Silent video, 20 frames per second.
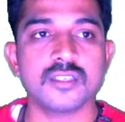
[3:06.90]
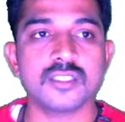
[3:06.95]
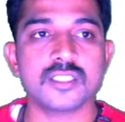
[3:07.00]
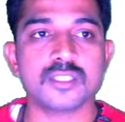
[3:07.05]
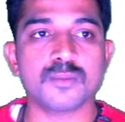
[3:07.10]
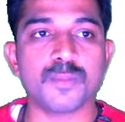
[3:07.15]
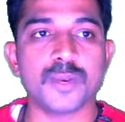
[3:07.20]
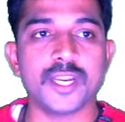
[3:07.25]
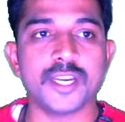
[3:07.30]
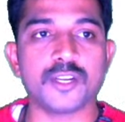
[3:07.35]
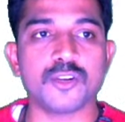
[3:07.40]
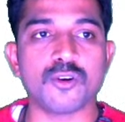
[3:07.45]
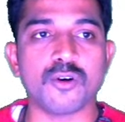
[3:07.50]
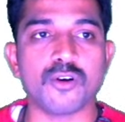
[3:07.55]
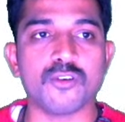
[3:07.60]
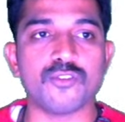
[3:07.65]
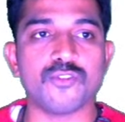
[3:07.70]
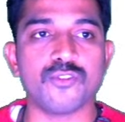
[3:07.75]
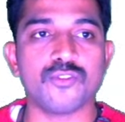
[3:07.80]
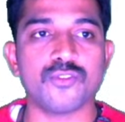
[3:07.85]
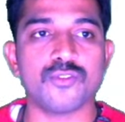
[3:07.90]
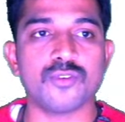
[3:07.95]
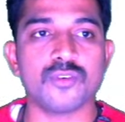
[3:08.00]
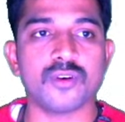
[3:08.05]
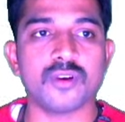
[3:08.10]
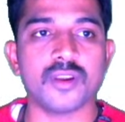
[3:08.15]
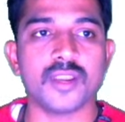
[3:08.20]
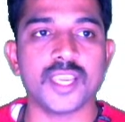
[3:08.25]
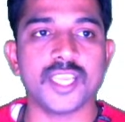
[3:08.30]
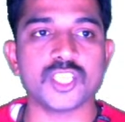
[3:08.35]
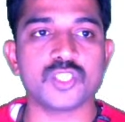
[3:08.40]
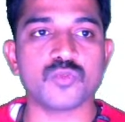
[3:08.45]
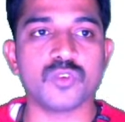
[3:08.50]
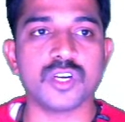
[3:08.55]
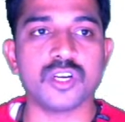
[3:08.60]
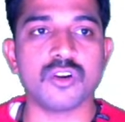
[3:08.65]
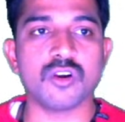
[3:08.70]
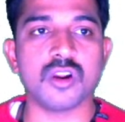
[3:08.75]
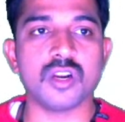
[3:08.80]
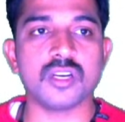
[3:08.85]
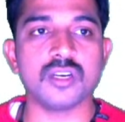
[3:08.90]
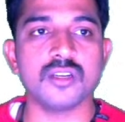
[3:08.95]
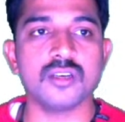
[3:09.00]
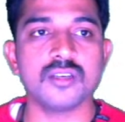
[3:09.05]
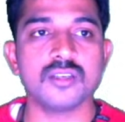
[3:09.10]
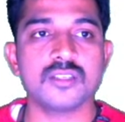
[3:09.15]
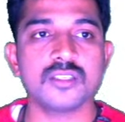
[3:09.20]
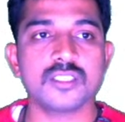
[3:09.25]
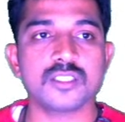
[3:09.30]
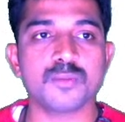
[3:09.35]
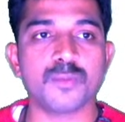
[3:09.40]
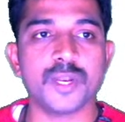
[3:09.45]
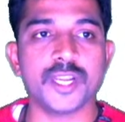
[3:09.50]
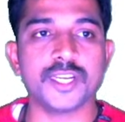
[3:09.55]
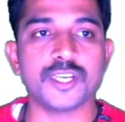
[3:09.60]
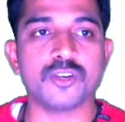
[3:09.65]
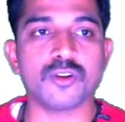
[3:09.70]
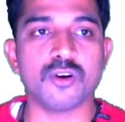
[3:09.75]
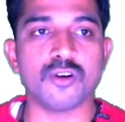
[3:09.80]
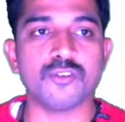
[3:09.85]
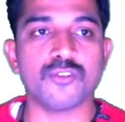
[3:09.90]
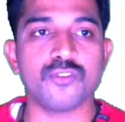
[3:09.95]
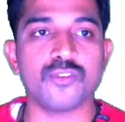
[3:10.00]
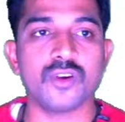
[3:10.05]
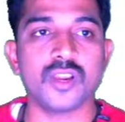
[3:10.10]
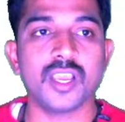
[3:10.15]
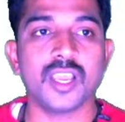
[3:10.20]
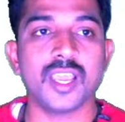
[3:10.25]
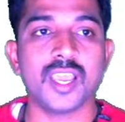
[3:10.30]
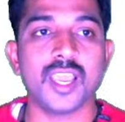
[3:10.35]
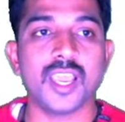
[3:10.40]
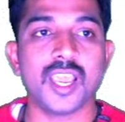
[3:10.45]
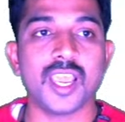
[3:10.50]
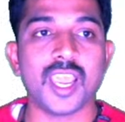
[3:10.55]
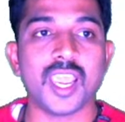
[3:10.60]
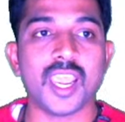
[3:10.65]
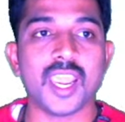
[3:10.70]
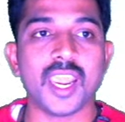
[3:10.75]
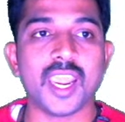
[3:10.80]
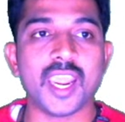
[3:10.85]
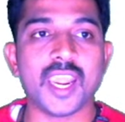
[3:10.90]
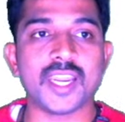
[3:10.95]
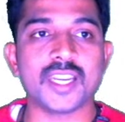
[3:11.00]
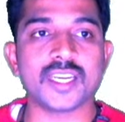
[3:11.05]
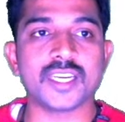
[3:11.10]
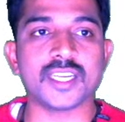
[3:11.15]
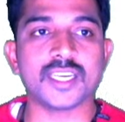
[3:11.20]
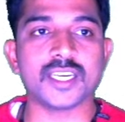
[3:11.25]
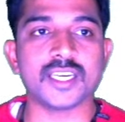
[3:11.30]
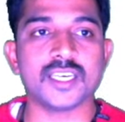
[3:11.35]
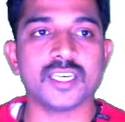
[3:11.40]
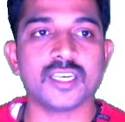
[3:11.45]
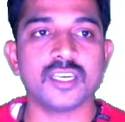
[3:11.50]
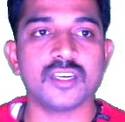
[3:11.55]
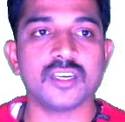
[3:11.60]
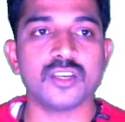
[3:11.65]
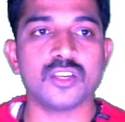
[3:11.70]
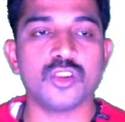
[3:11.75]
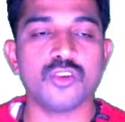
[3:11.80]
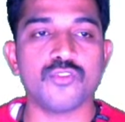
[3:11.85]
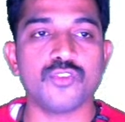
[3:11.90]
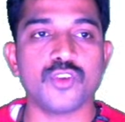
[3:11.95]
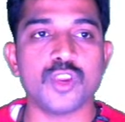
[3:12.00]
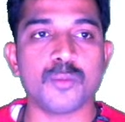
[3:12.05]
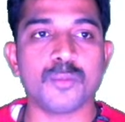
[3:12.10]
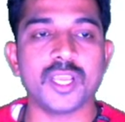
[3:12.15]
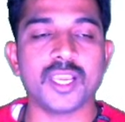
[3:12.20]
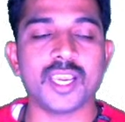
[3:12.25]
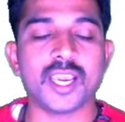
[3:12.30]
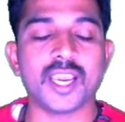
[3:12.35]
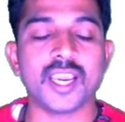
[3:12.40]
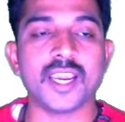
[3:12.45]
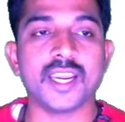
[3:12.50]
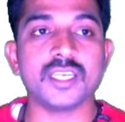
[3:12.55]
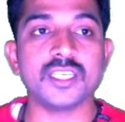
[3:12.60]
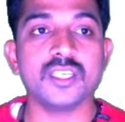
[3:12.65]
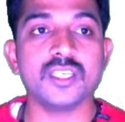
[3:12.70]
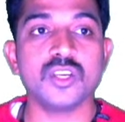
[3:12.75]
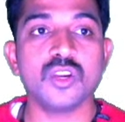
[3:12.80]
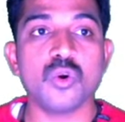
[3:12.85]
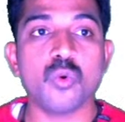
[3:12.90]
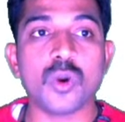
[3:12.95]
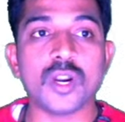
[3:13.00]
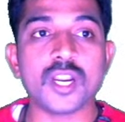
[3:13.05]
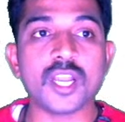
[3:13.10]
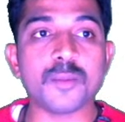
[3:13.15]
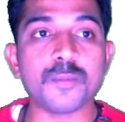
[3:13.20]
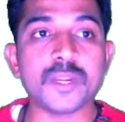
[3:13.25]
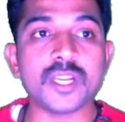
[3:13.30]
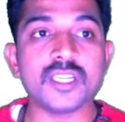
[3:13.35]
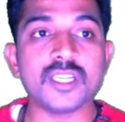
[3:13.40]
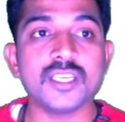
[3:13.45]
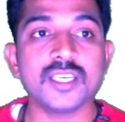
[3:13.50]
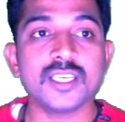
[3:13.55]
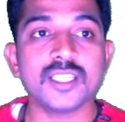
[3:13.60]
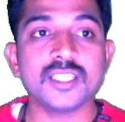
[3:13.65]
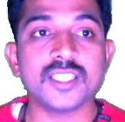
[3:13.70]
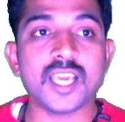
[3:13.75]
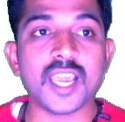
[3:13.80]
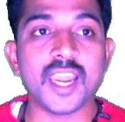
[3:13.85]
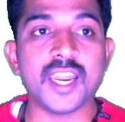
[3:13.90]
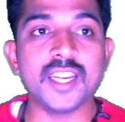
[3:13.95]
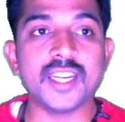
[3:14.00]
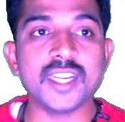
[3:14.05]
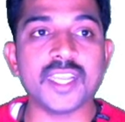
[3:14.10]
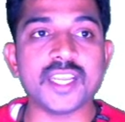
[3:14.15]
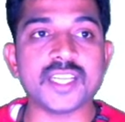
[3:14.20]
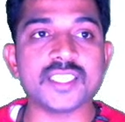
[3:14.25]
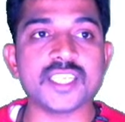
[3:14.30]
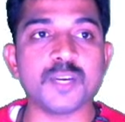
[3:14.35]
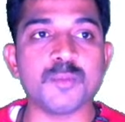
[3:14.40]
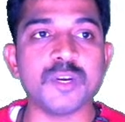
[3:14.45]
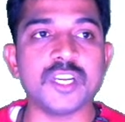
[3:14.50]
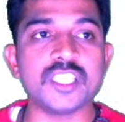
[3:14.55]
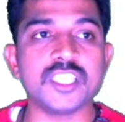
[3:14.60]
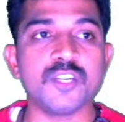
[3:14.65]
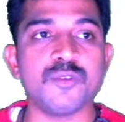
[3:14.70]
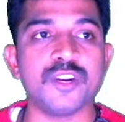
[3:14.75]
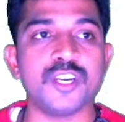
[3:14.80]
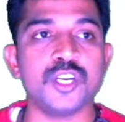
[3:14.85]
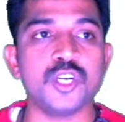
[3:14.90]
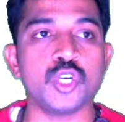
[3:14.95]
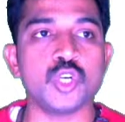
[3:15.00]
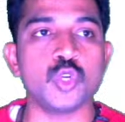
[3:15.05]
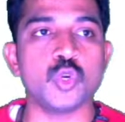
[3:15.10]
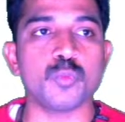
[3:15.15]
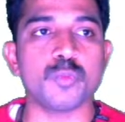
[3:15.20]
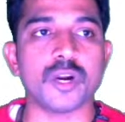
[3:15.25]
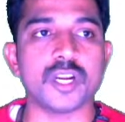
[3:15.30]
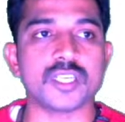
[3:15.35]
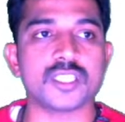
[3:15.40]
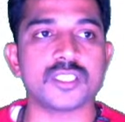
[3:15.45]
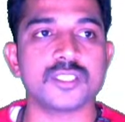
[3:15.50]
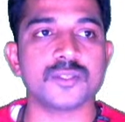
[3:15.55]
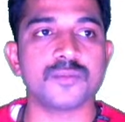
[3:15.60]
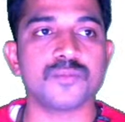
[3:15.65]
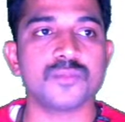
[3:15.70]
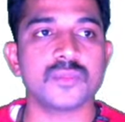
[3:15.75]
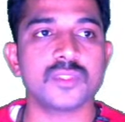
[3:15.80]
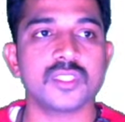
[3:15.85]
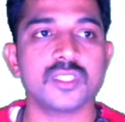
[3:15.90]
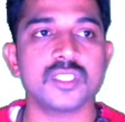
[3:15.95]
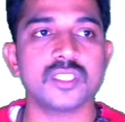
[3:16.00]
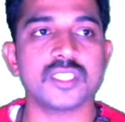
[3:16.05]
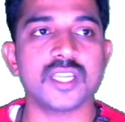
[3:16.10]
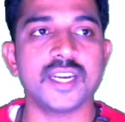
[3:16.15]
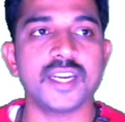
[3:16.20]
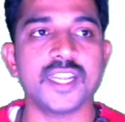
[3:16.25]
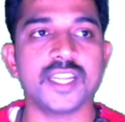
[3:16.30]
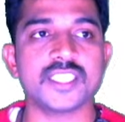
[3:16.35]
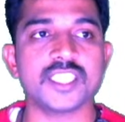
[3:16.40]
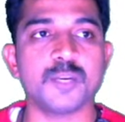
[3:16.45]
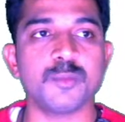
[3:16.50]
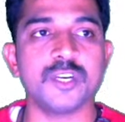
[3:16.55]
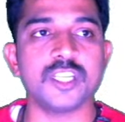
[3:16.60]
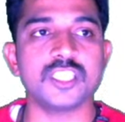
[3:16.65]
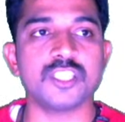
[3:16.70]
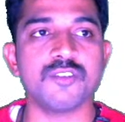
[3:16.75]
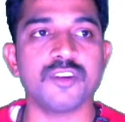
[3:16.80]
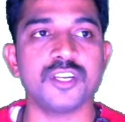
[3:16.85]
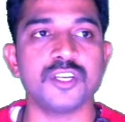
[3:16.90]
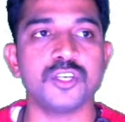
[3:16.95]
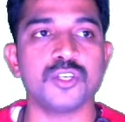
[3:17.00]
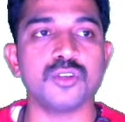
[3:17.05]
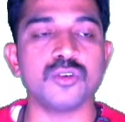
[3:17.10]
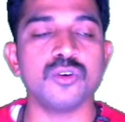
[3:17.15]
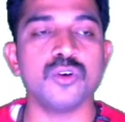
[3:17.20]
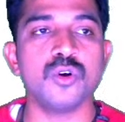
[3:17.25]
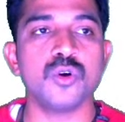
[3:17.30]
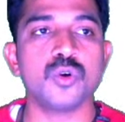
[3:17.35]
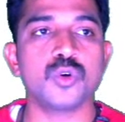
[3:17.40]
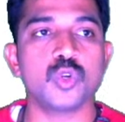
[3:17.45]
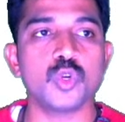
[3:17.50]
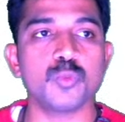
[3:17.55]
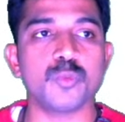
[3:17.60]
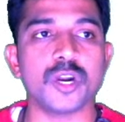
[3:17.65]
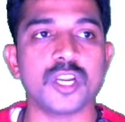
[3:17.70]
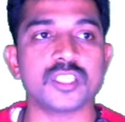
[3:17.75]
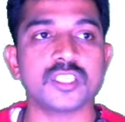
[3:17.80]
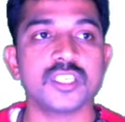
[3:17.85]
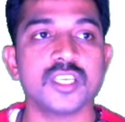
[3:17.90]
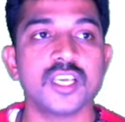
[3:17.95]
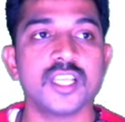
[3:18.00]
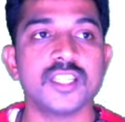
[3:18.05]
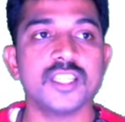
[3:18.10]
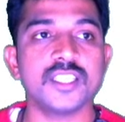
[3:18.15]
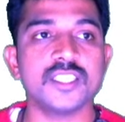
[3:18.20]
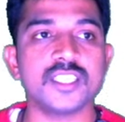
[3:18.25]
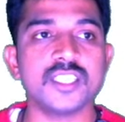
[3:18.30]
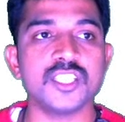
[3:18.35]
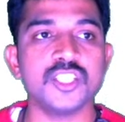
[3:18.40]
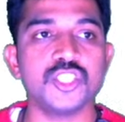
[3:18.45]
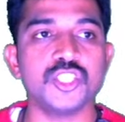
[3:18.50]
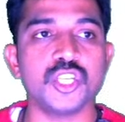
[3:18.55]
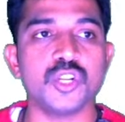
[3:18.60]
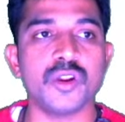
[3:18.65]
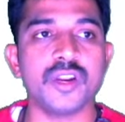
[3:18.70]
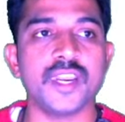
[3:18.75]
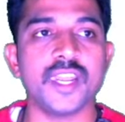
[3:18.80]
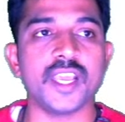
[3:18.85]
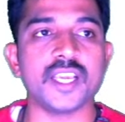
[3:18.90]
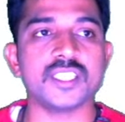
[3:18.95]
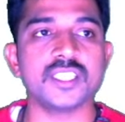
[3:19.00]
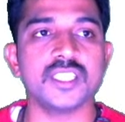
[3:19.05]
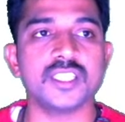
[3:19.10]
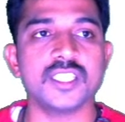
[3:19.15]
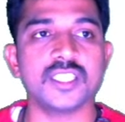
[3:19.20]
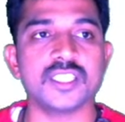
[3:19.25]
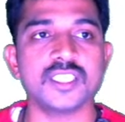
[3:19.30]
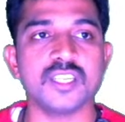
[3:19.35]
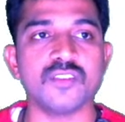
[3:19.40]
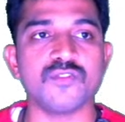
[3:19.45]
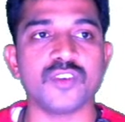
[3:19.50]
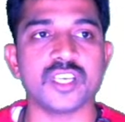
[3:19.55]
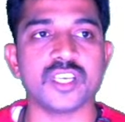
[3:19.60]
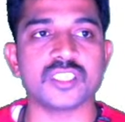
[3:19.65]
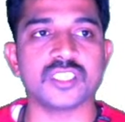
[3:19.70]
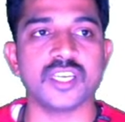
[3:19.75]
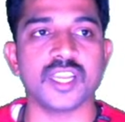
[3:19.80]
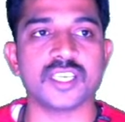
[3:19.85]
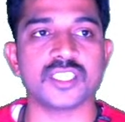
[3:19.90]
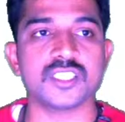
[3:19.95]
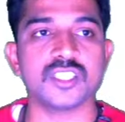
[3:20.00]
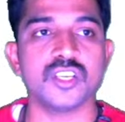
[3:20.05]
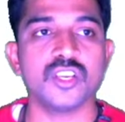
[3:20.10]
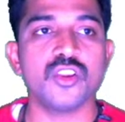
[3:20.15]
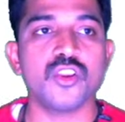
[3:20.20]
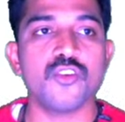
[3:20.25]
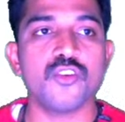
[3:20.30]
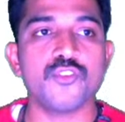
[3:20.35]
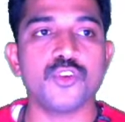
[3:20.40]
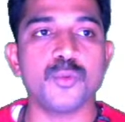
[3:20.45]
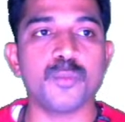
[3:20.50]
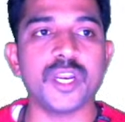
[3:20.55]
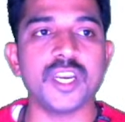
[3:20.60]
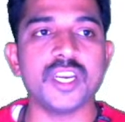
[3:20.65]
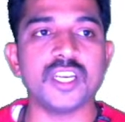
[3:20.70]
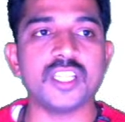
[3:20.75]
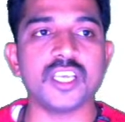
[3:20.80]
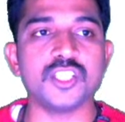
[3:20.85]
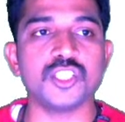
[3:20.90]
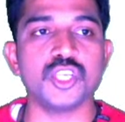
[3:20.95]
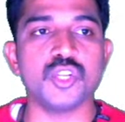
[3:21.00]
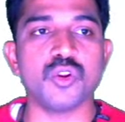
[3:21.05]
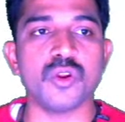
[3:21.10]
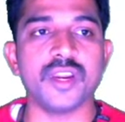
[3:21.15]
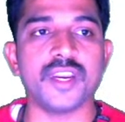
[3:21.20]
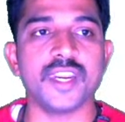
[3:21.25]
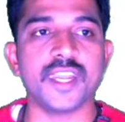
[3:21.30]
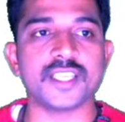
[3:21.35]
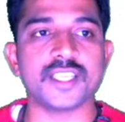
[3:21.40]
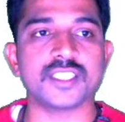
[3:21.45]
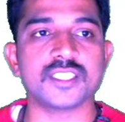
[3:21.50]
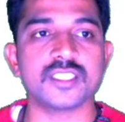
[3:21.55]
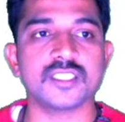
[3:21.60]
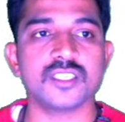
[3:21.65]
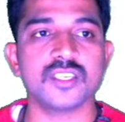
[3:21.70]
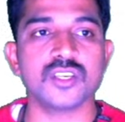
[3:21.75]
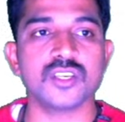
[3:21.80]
split off, s1 dot split off at, if you apply at, what happened? The entire statement is divided into two parts. This entire statement is divided into two parts. This is in zero index, this is in first index. If you print the zero index,